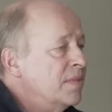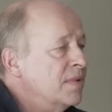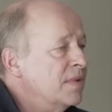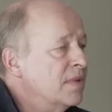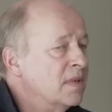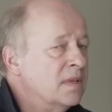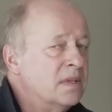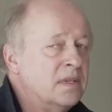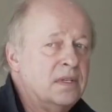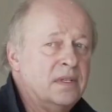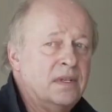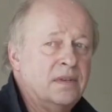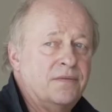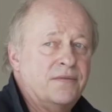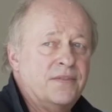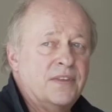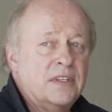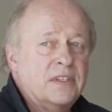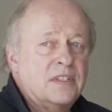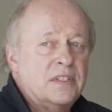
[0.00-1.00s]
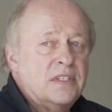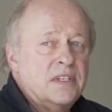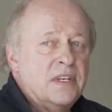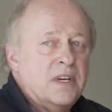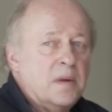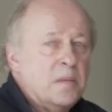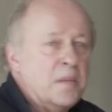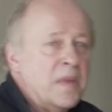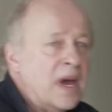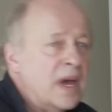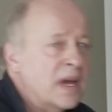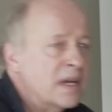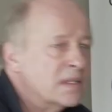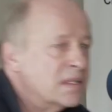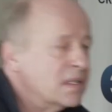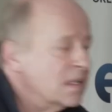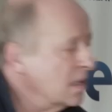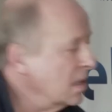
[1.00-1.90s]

uh, different cinemas,